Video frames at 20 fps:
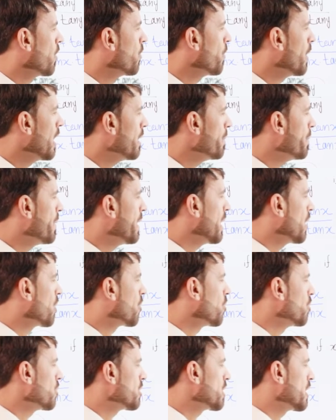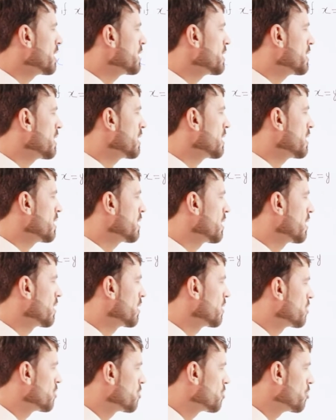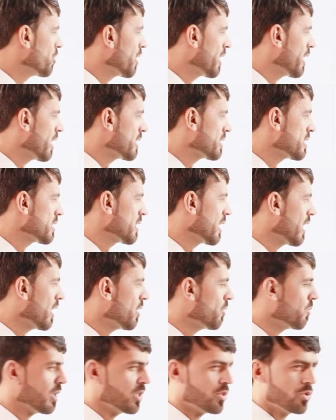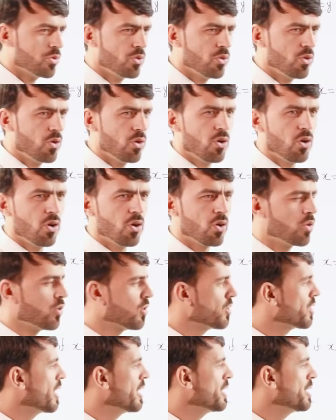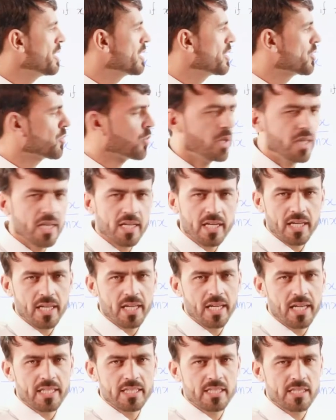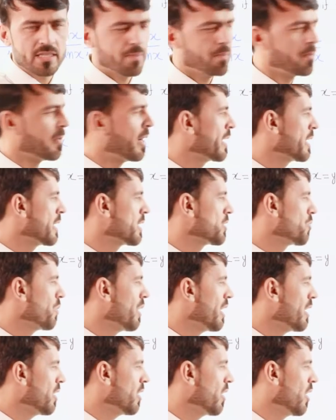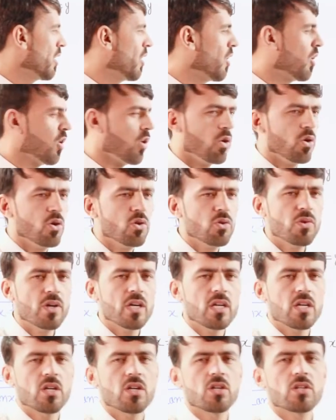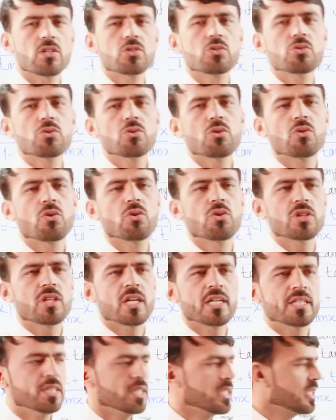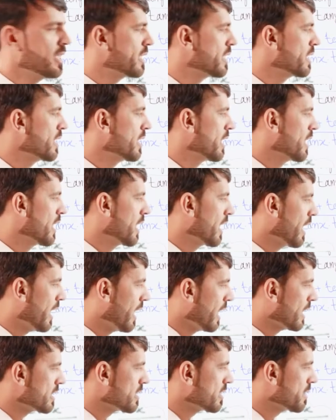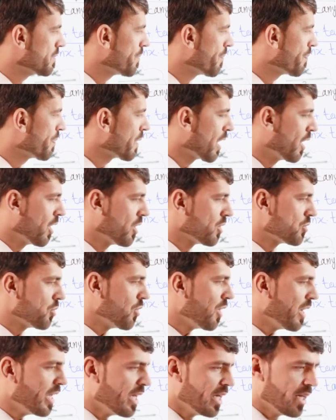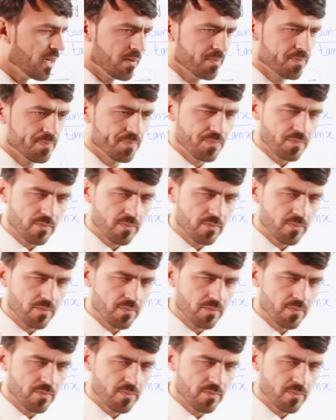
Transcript: will be cotangent 2x equal to cotangent square x minus 1 over 2 cotangent x. So here